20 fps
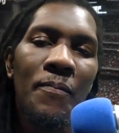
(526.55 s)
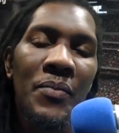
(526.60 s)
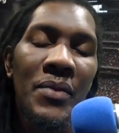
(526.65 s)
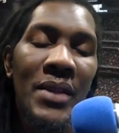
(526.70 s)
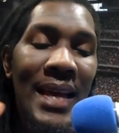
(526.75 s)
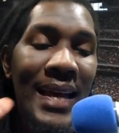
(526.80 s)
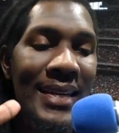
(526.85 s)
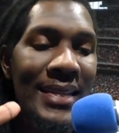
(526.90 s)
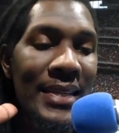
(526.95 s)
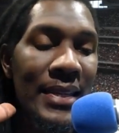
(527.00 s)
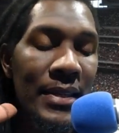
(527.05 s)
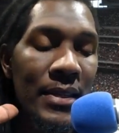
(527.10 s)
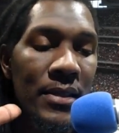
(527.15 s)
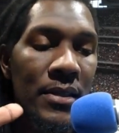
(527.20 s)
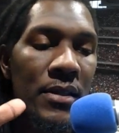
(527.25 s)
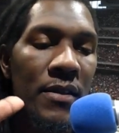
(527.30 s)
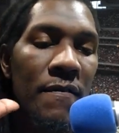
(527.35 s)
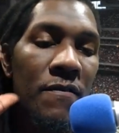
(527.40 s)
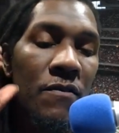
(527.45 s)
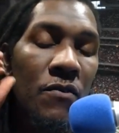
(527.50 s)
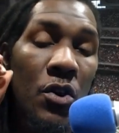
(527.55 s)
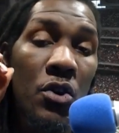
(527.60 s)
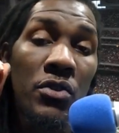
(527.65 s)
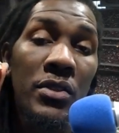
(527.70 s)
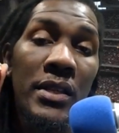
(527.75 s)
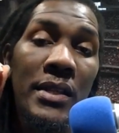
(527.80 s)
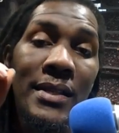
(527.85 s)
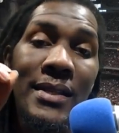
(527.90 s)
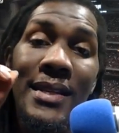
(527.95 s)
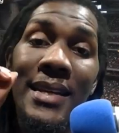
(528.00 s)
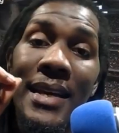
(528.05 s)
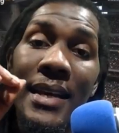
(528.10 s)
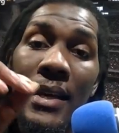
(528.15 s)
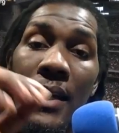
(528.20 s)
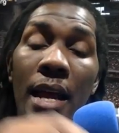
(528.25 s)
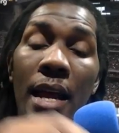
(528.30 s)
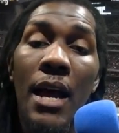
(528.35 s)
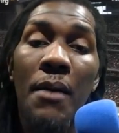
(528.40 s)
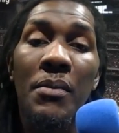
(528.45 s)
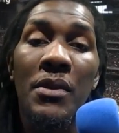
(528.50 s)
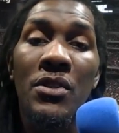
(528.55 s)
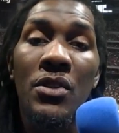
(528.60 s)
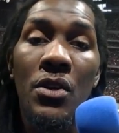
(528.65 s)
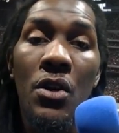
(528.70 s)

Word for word: Texans versus the Indianapolis